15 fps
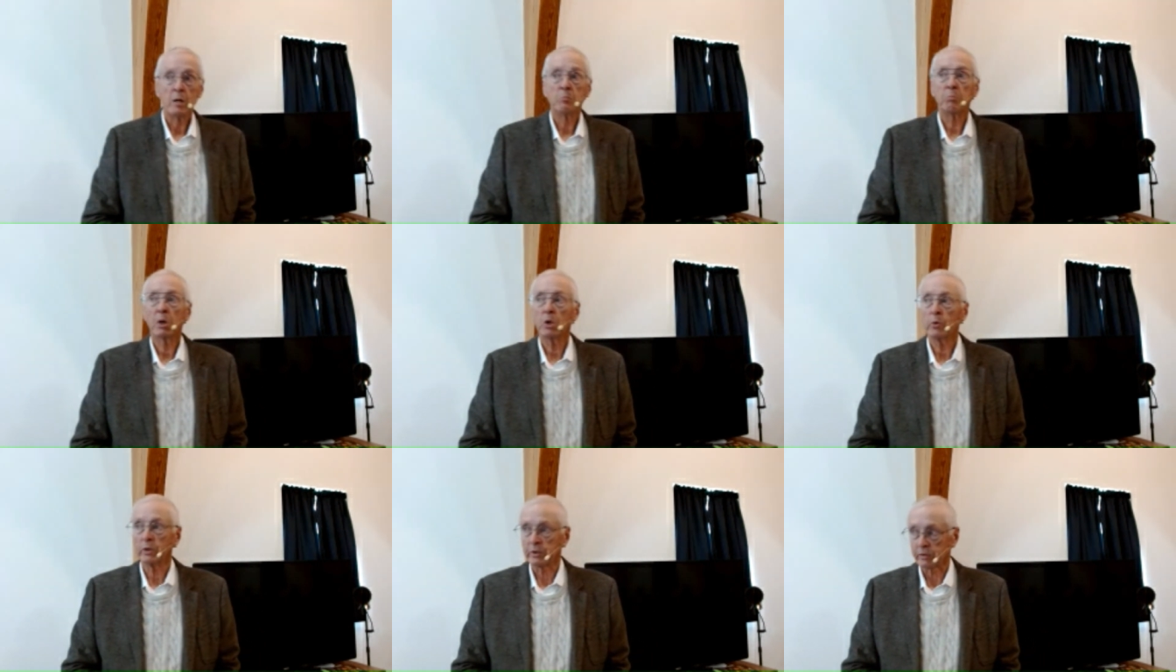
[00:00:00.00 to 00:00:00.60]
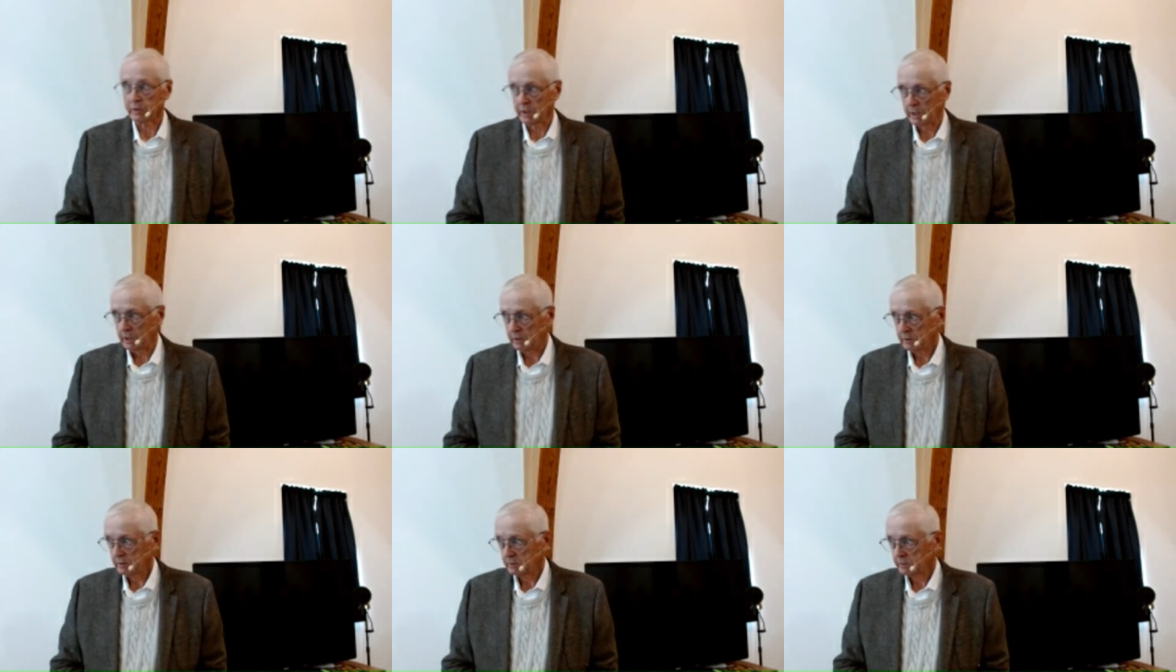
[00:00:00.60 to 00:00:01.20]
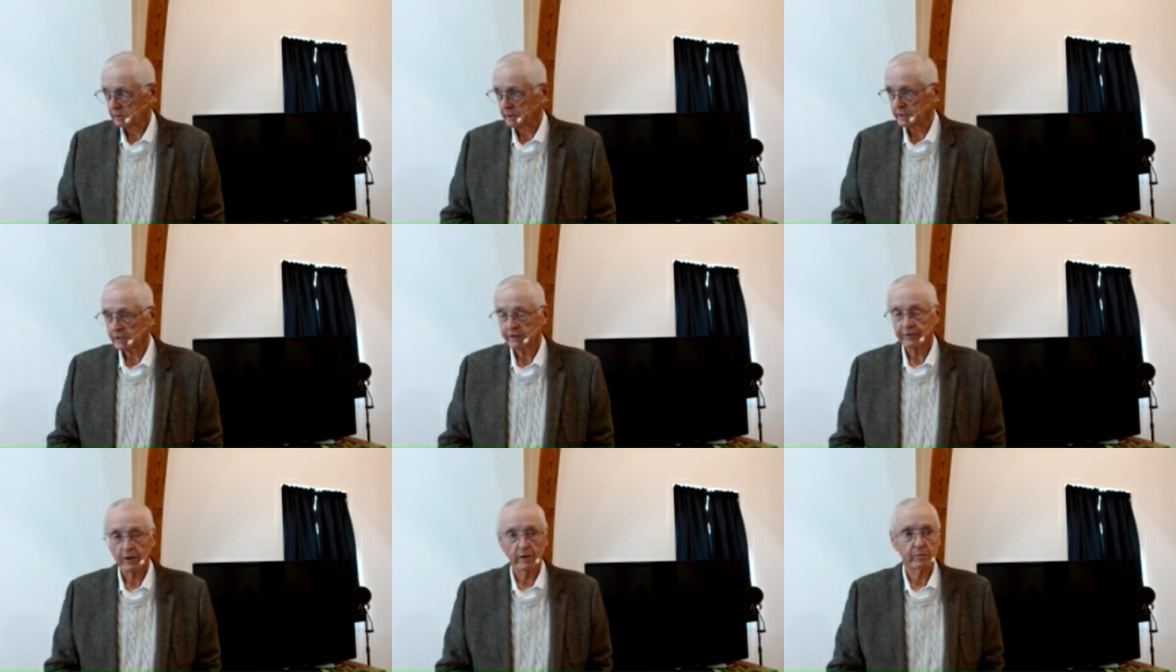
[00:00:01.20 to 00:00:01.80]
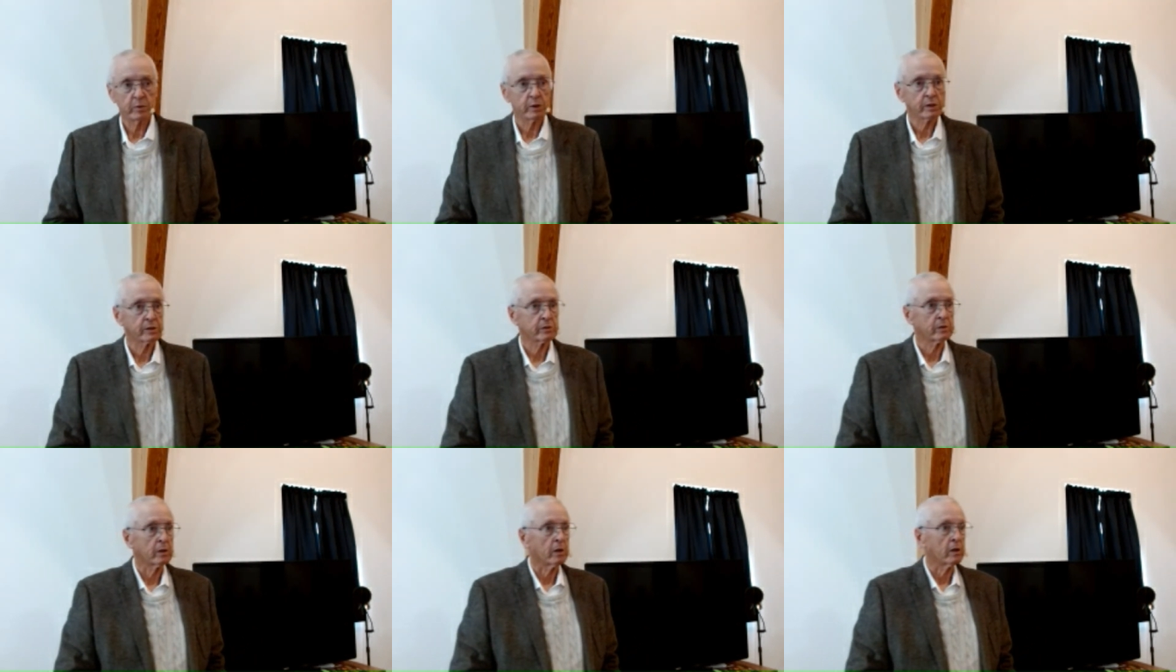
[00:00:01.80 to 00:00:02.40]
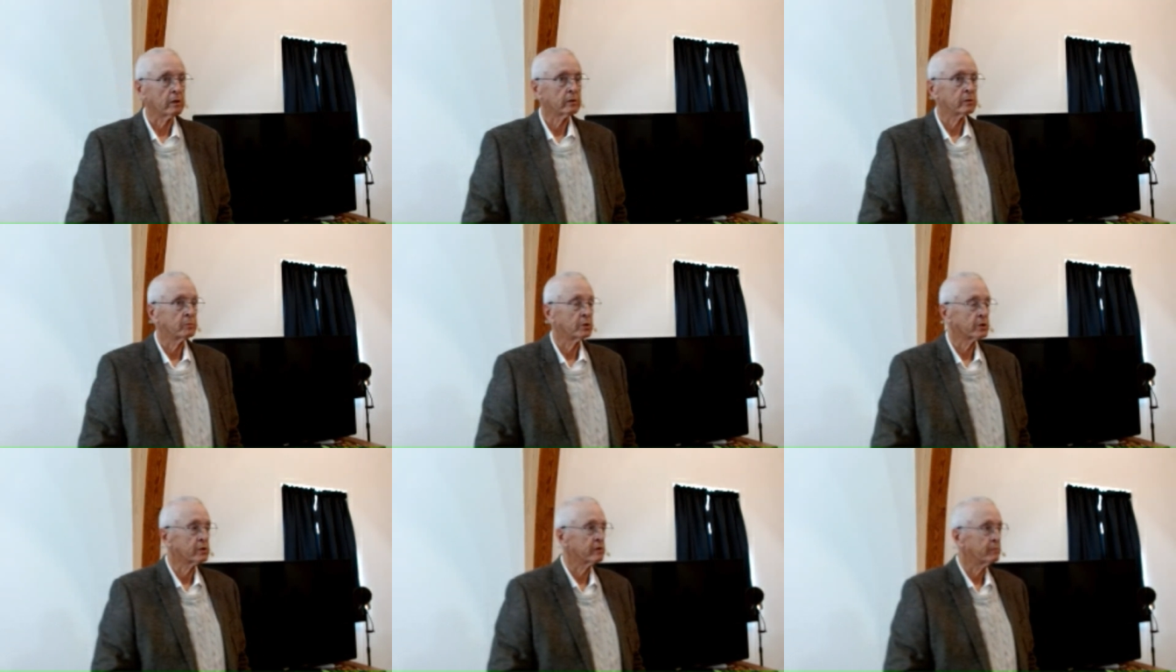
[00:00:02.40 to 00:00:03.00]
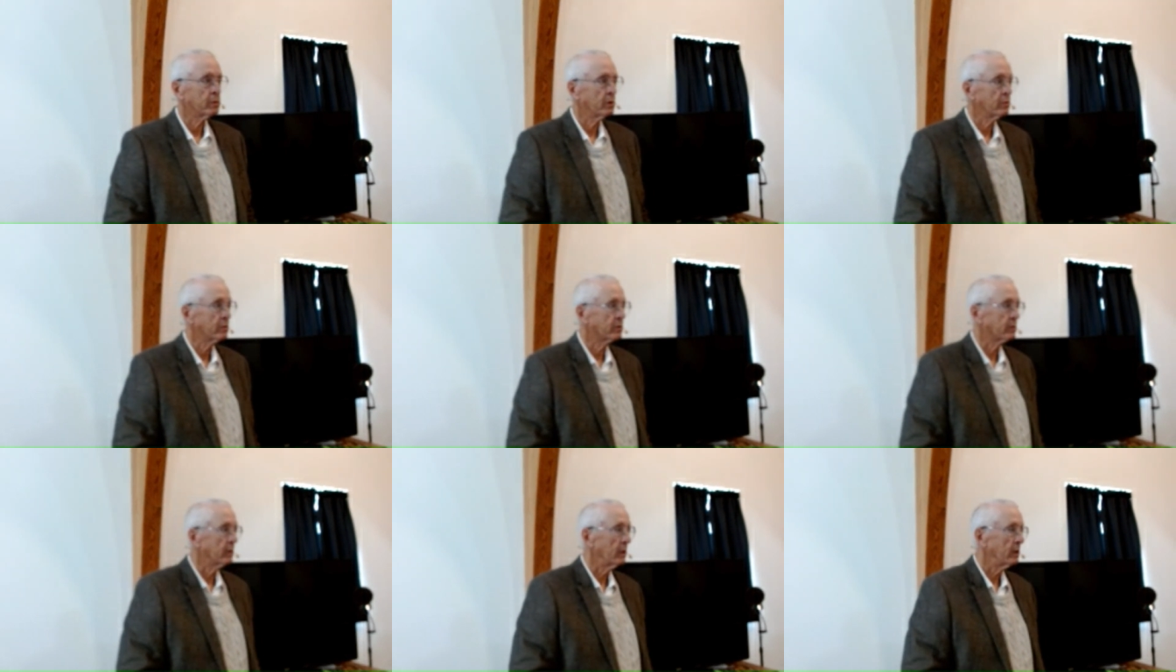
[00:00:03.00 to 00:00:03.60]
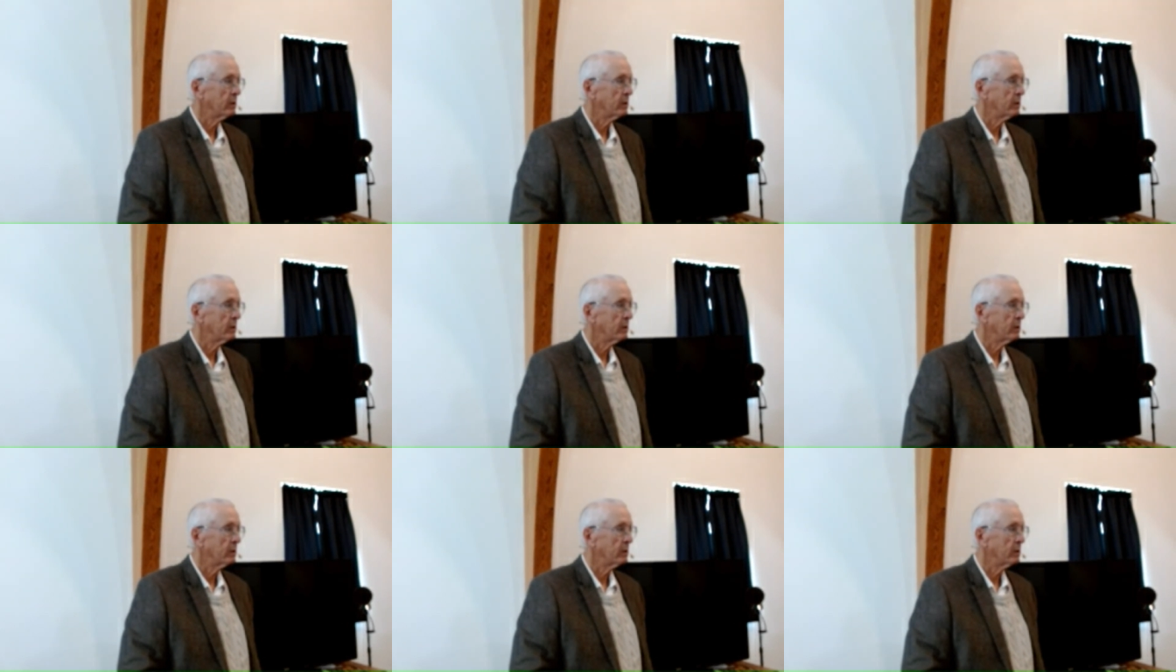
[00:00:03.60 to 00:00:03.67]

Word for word: Poetry. Poetry. The next five books are books of poetry.